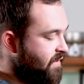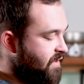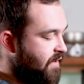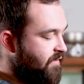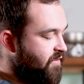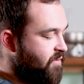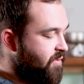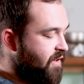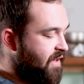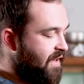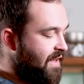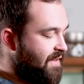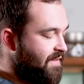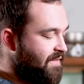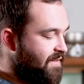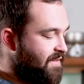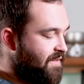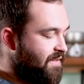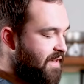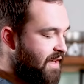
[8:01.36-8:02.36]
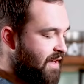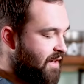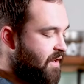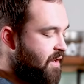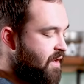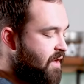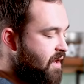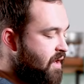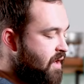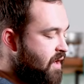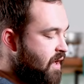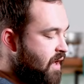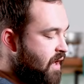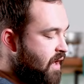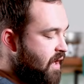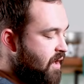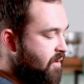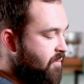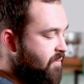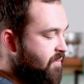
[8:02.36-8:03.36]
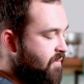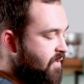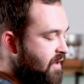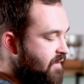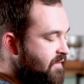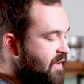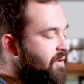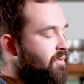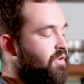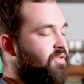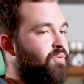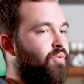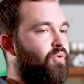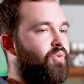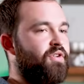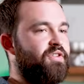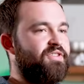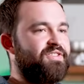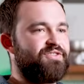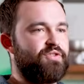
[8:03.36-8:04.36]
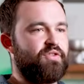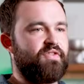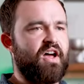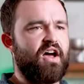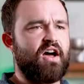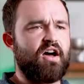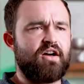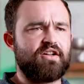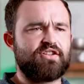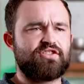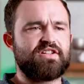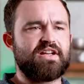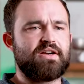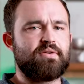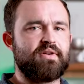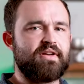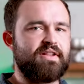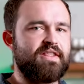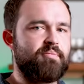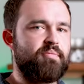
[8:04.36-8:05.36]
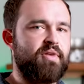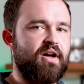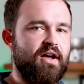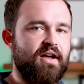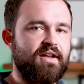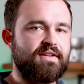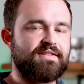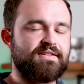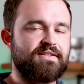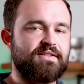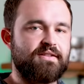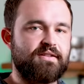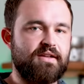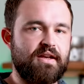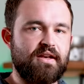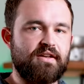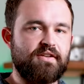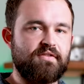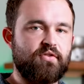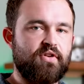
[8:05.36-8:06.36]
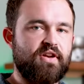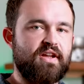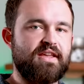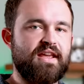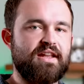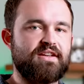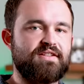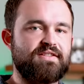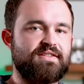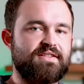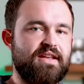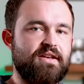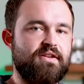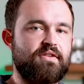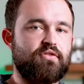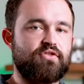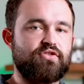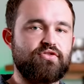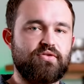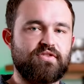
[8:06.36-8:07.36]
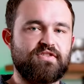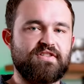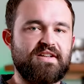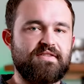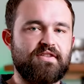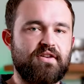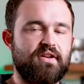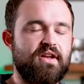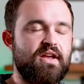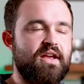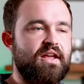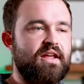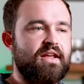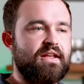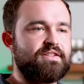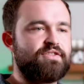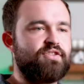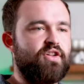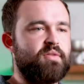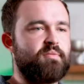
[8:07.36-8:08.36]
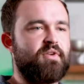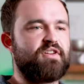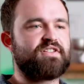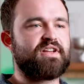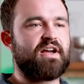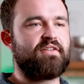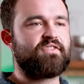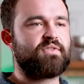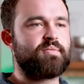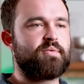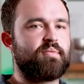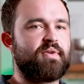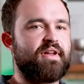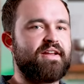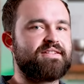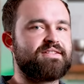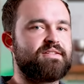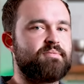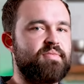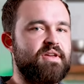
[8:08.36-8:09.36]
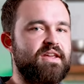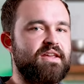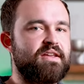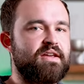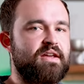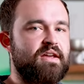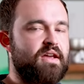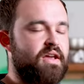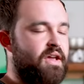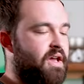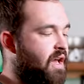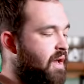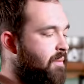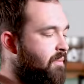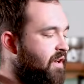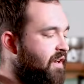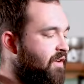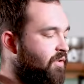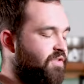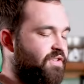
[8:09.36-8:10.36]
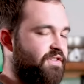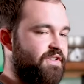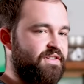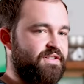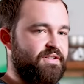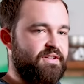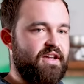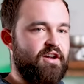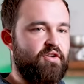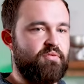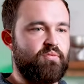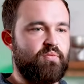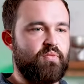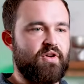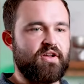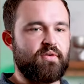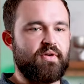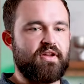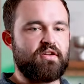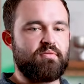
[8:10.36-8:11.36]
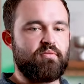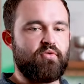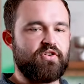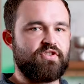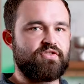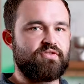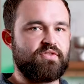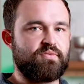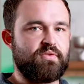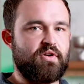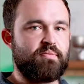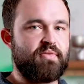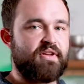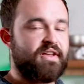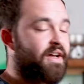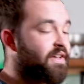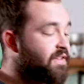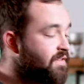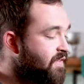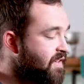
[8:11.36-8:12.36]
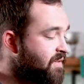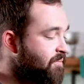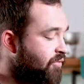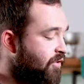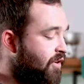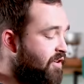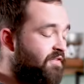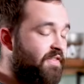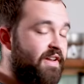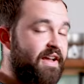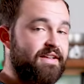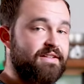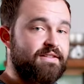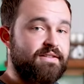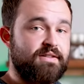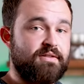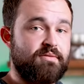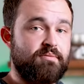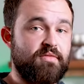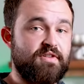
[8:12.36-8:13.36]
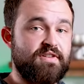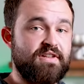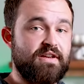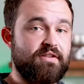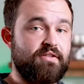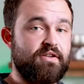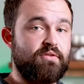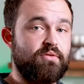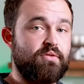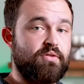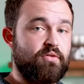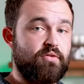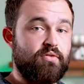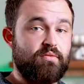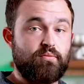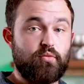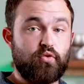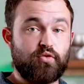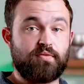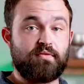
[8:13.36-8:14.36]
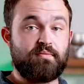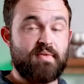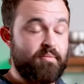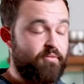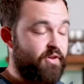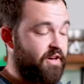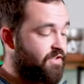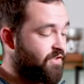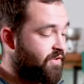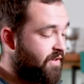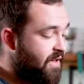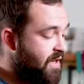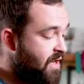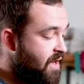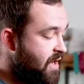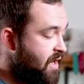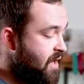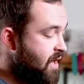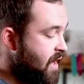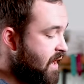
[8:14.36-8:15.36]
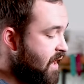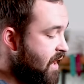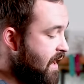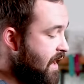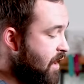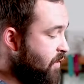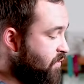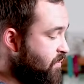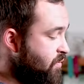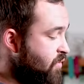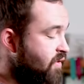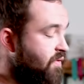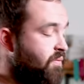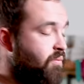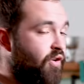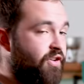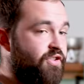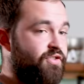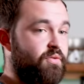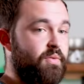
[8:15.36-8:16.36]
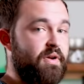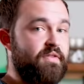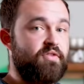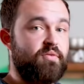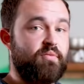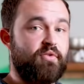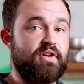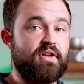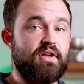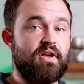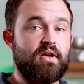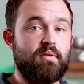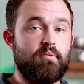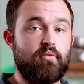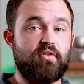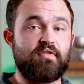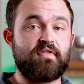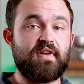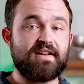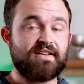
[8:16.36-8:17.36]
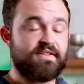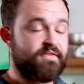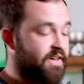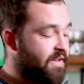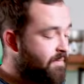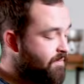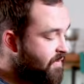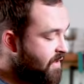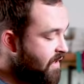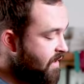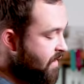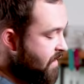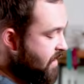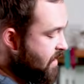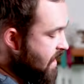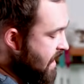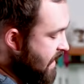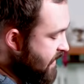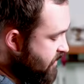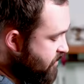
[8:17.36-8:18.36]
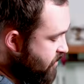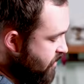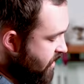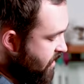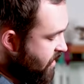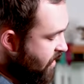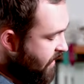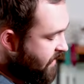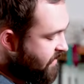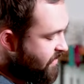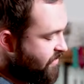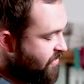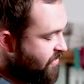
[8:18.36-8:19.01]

and comfortable against the skin. If anyone's worn sort of a hard shell in the past and you've got it against your skin, you've got short sleeves on, it's not the most comfortable place to be. And it also doesn't help wick away your moisture as well. Because of this Proflex material, or waterproof membrane, sorry, it helps move moisture away from your body more effectively. And they've put a nice